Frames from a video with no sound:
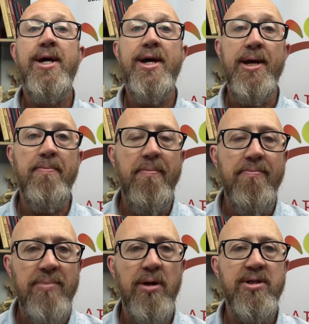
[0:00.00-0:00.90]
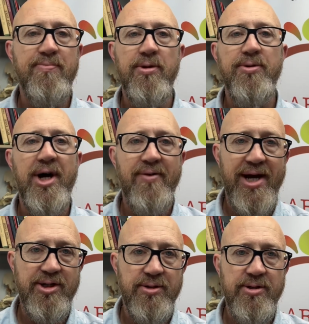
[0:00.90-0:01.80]
in multiple
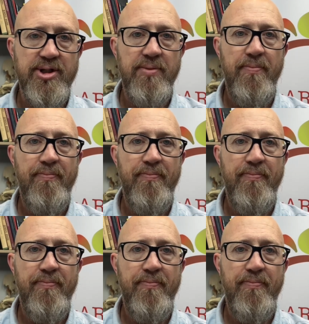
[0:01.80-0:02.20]
directions.